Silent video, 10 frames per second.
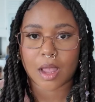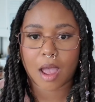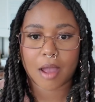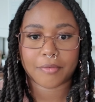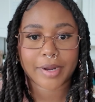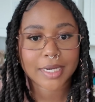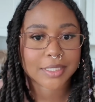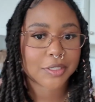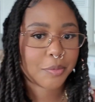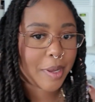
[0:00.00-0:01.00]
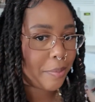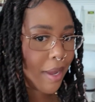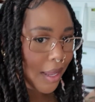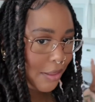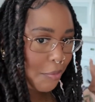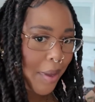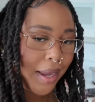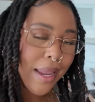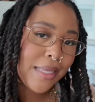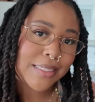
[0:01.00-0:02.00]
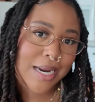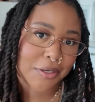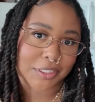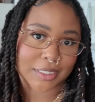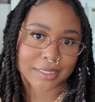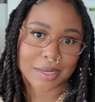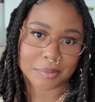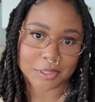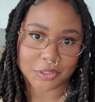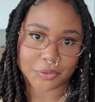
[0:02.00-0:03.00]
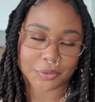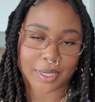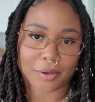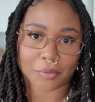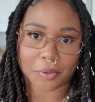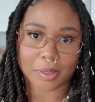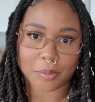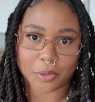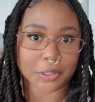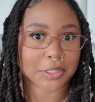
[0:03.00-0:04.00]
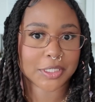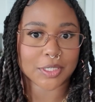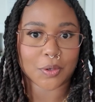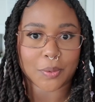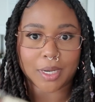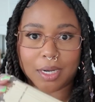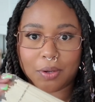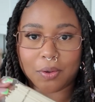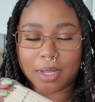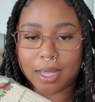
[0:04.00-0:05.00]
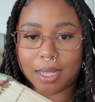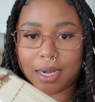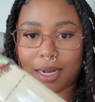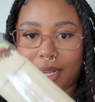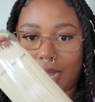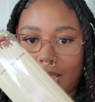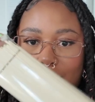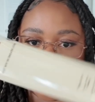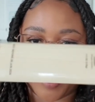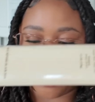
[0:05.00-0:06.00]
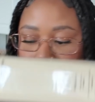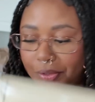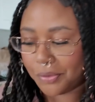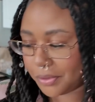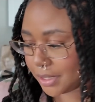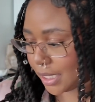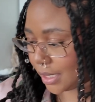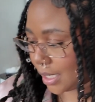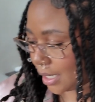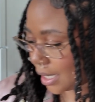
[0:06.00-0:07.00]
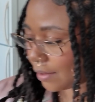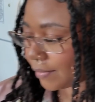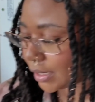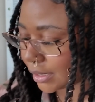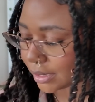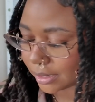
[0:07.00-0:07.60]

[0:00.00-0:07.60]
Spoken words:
Alright, so my pot in the back has now just come to a rolling boil, so we're gonna go ahead and add the pack of noodles that they gave us.